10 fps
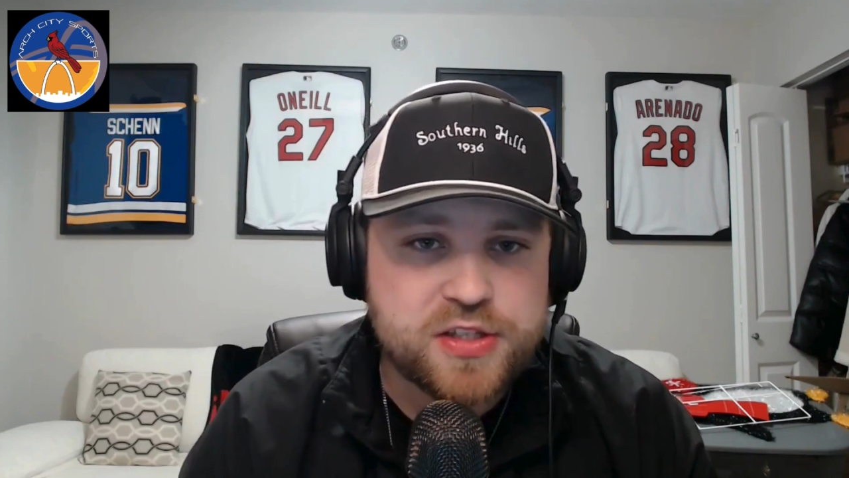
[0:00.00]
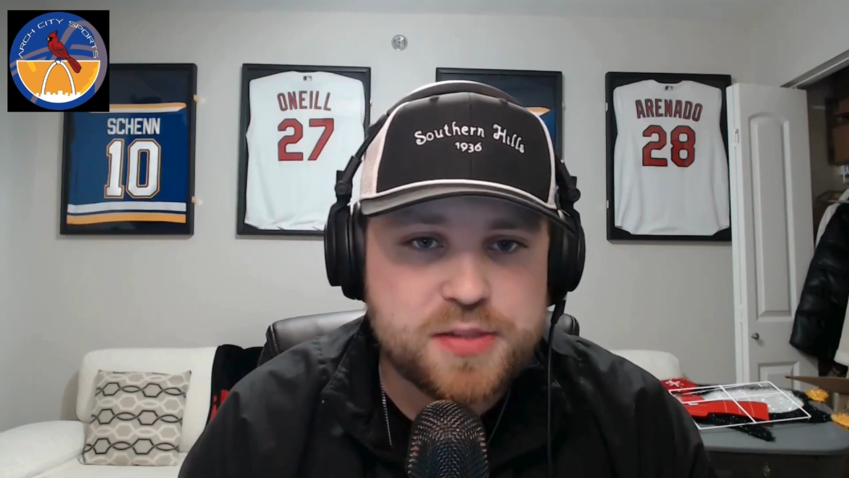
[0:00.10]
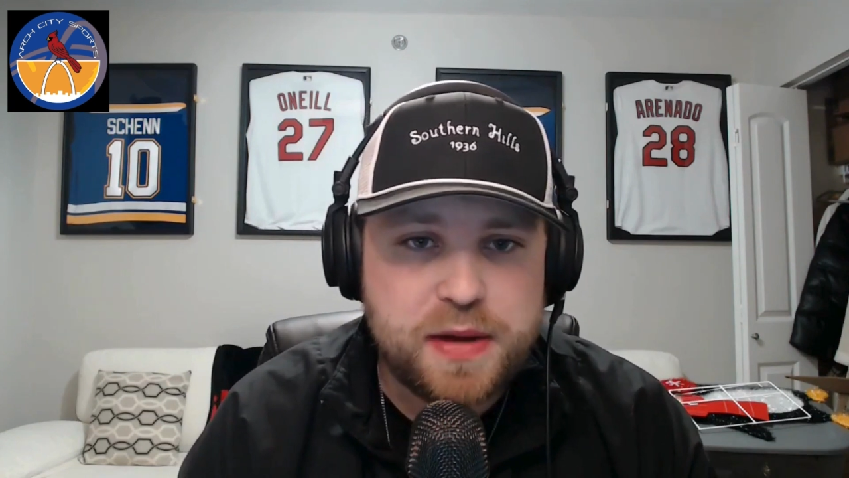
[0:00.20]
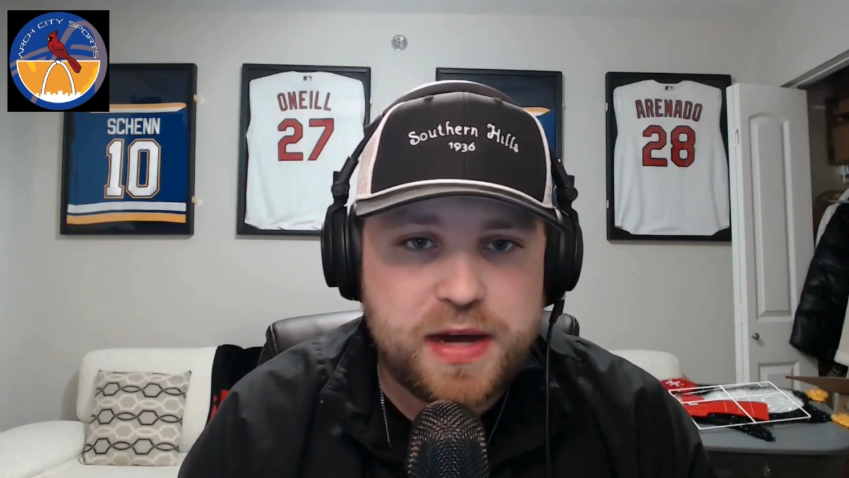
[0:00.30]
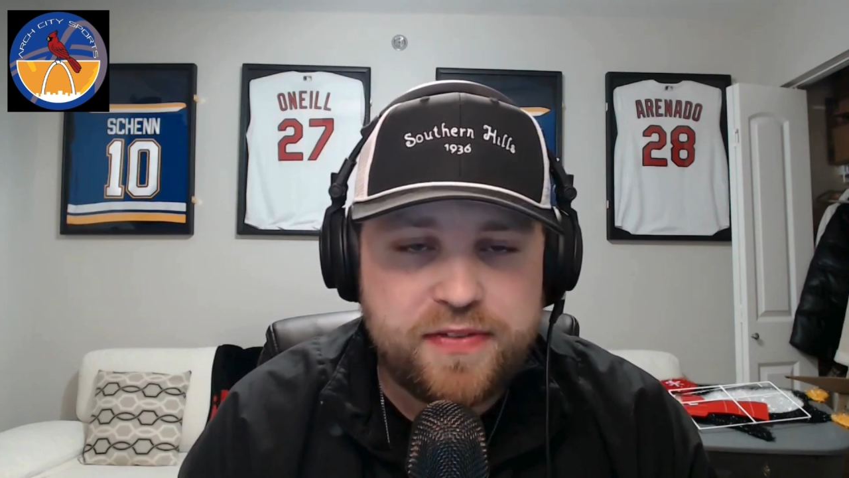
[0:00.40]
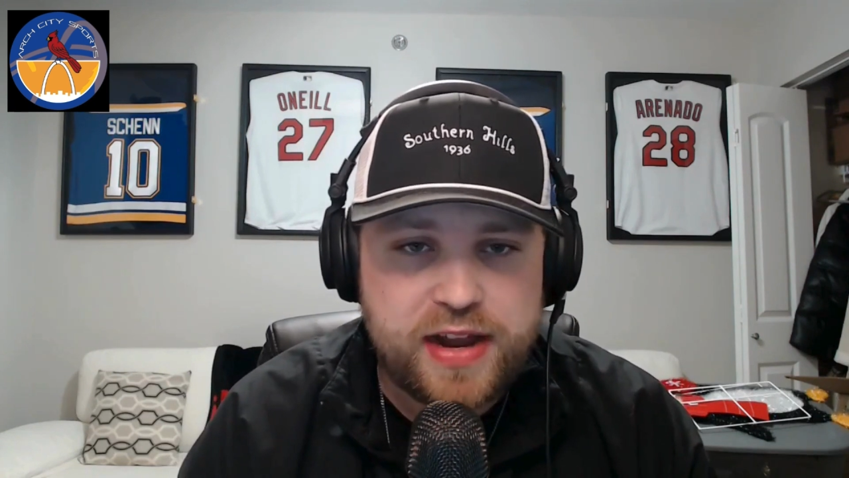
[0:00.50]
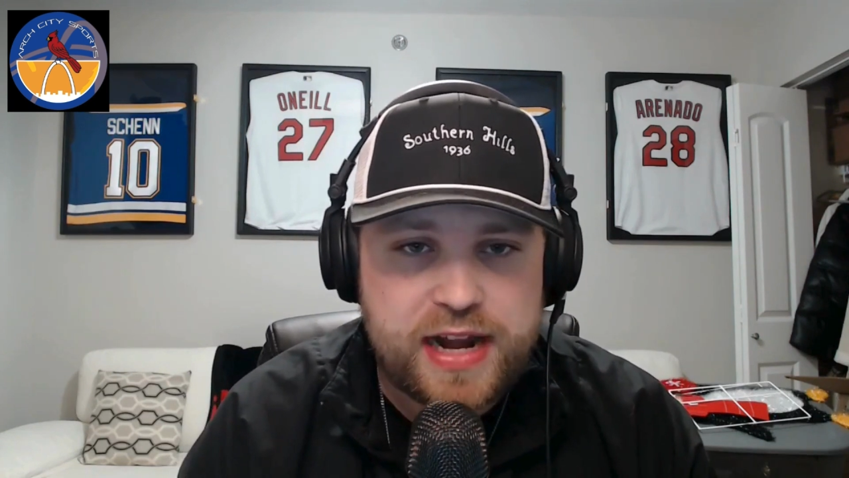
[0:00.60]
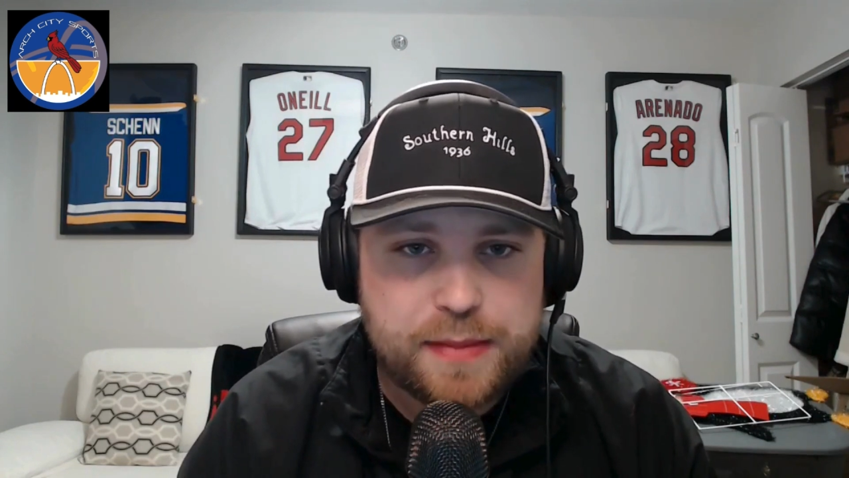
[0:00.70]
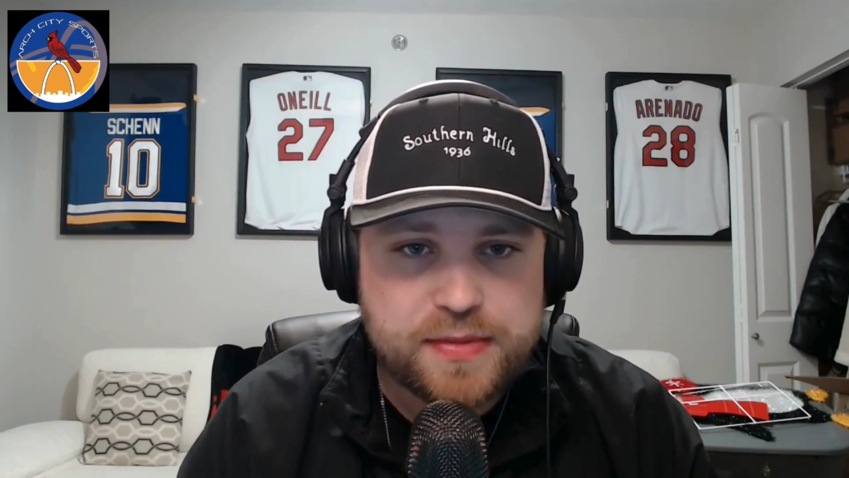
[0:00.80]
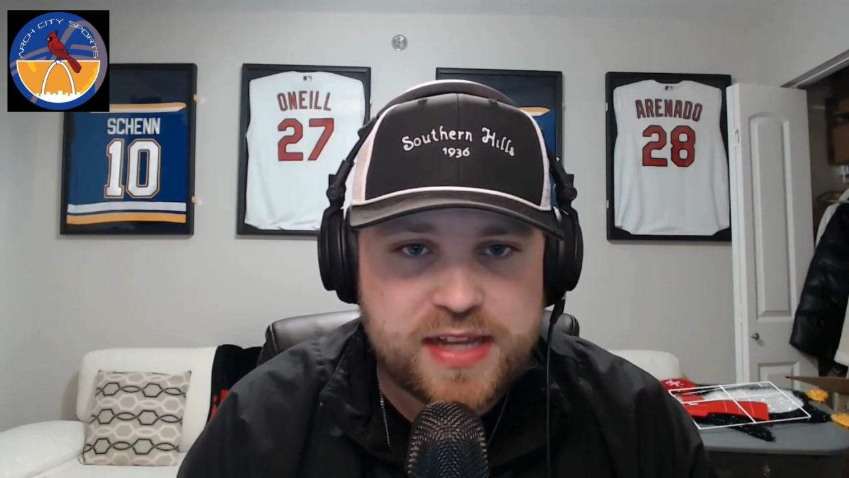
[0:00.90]
on Spotify and
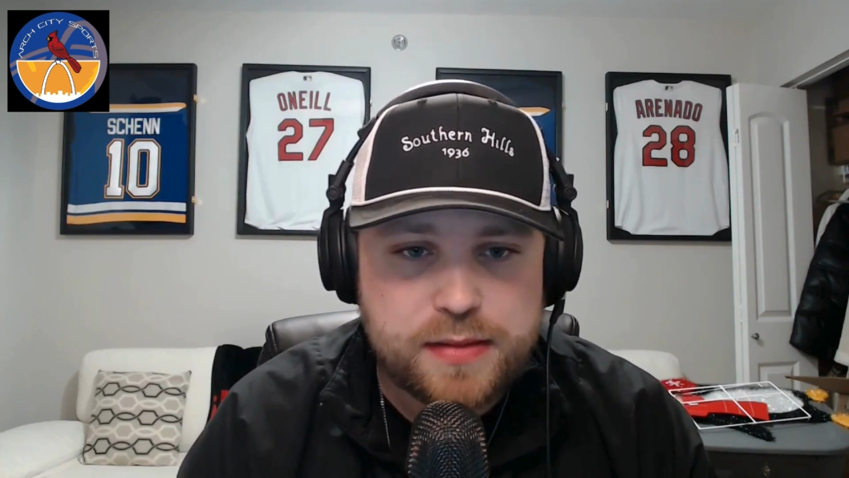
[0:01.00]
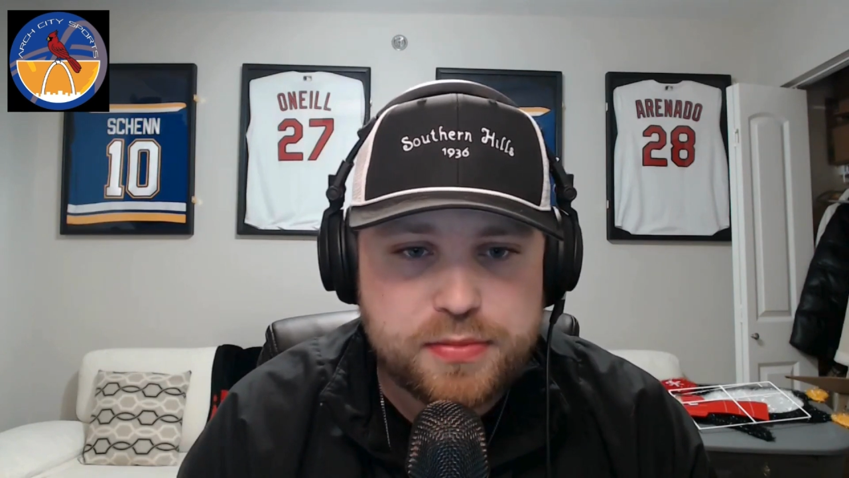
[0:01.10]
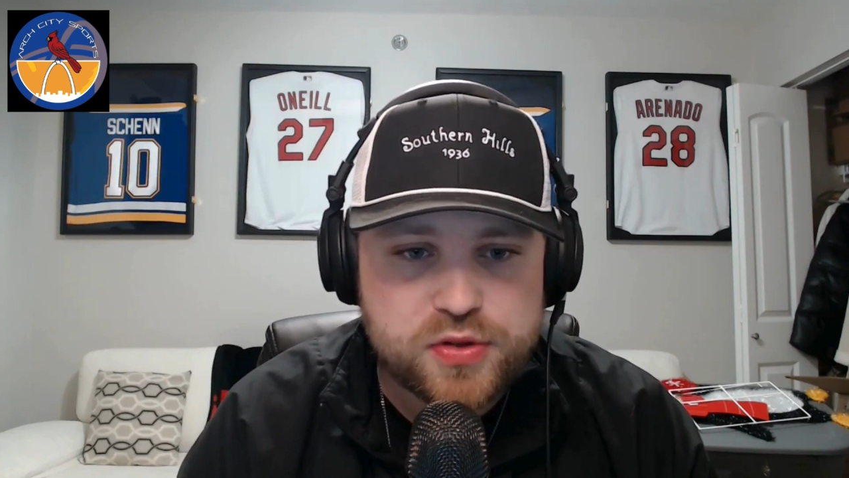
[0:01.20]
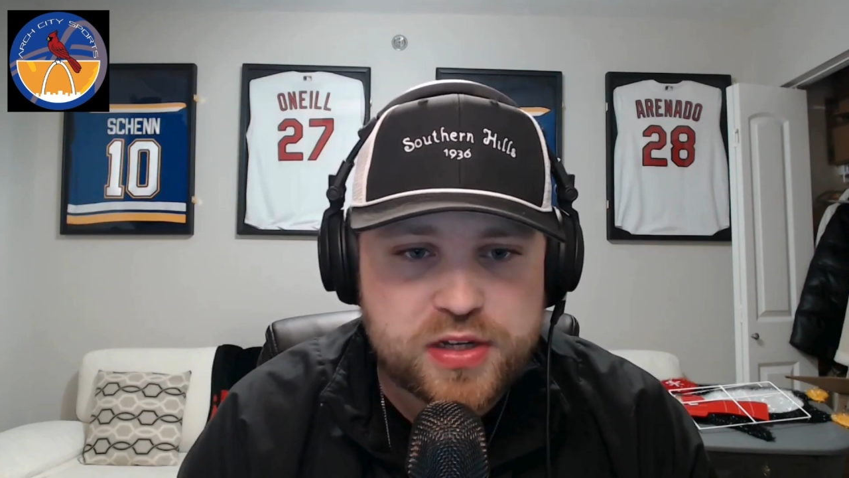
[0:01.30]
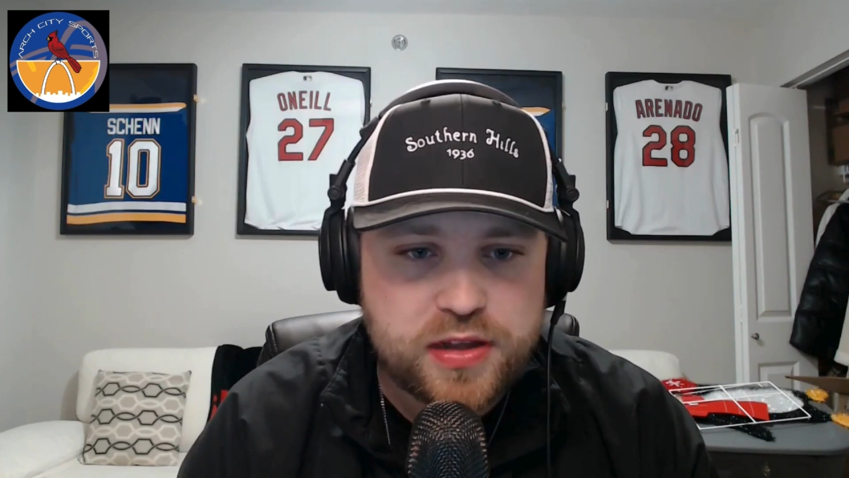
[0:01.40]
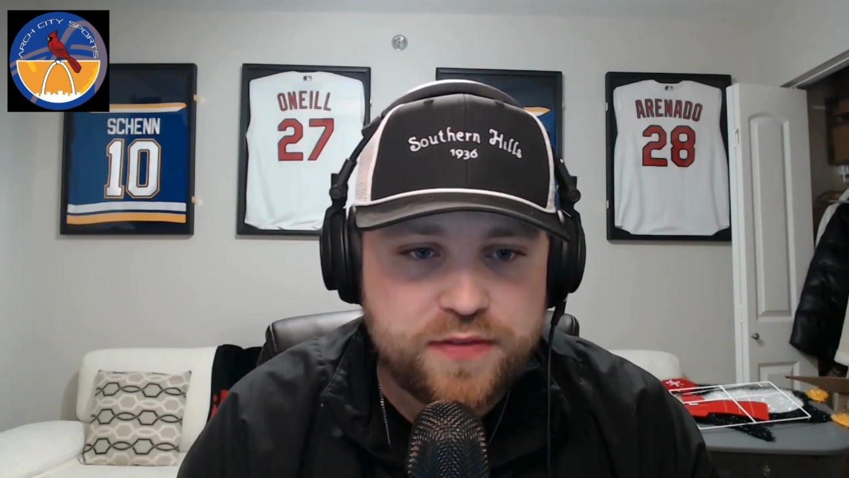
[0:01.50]
Amazon Music.